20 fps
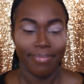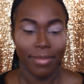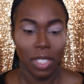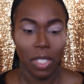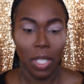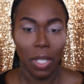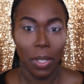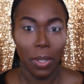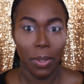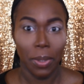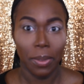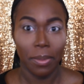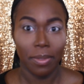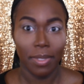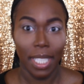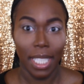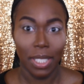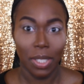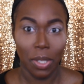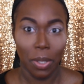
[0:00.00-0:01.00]
So
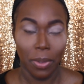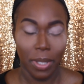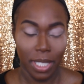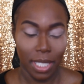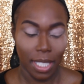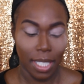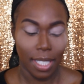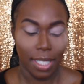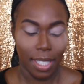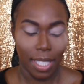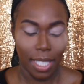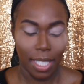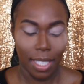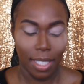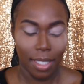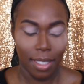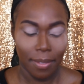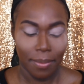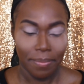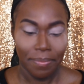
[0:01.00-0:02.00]
that's always a good
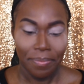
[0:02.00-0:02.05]
thing.